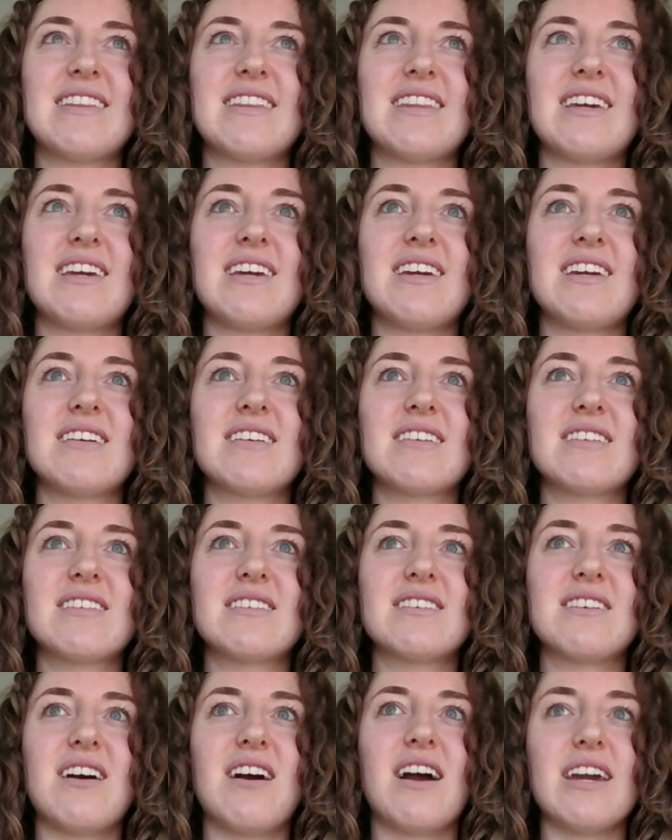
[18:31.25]
the
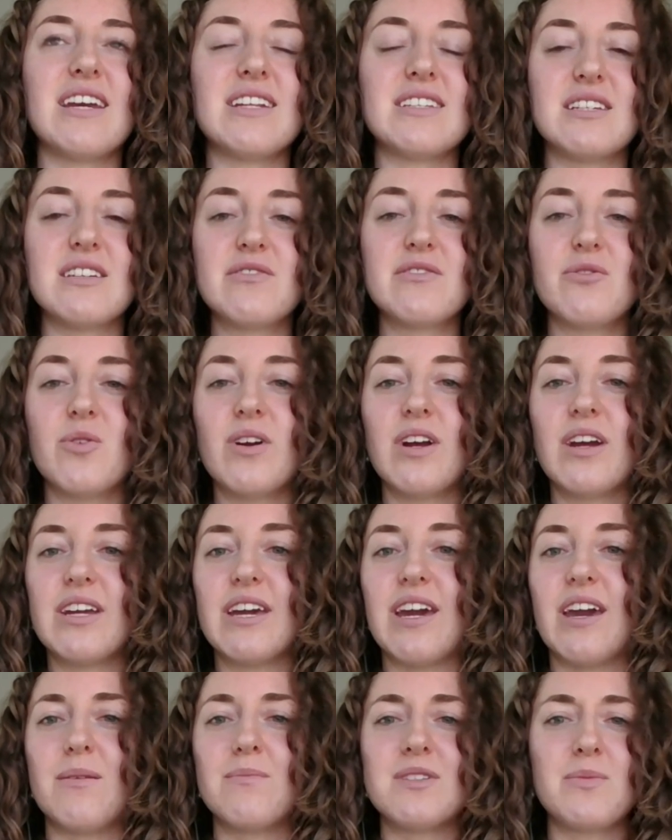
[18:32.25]
idea for it
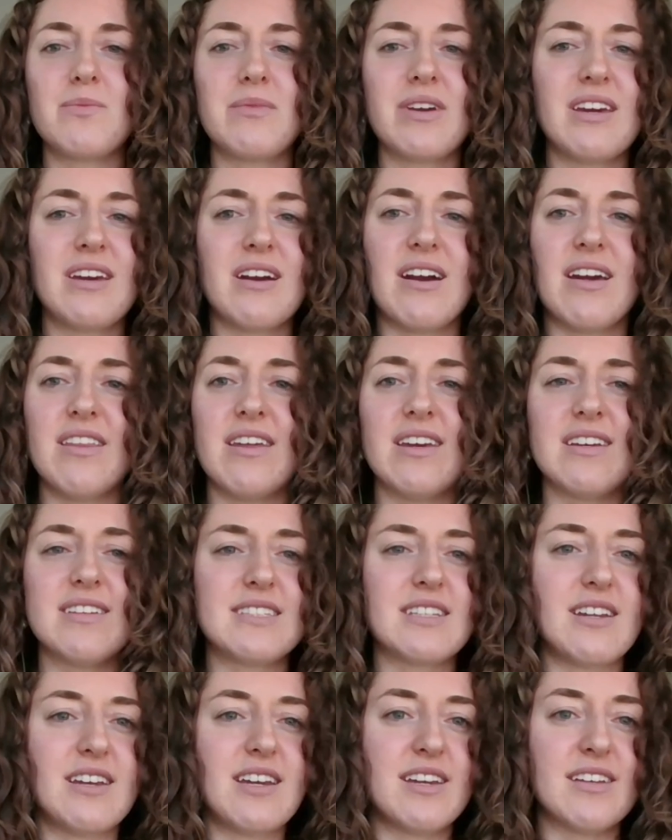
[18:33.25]
came to me I think
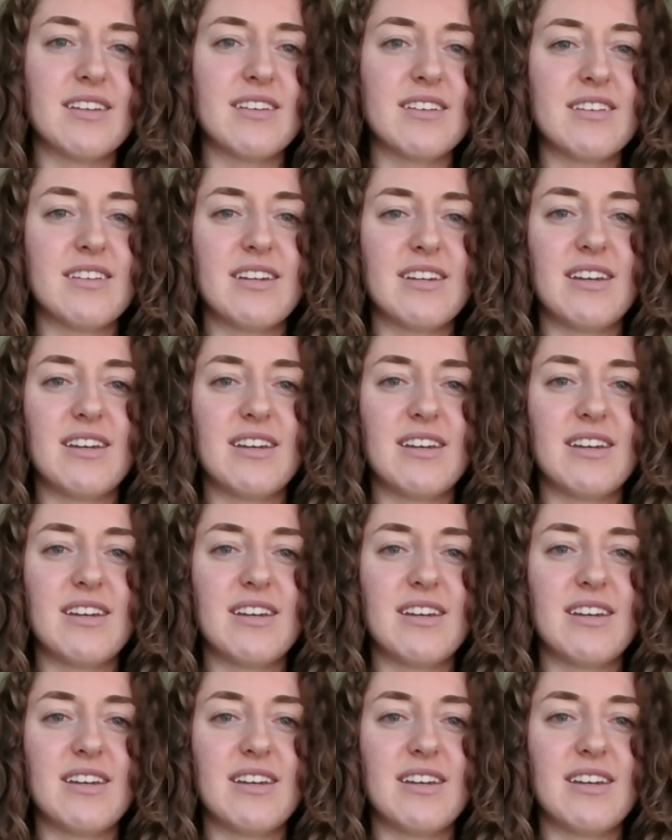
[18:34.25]
sitting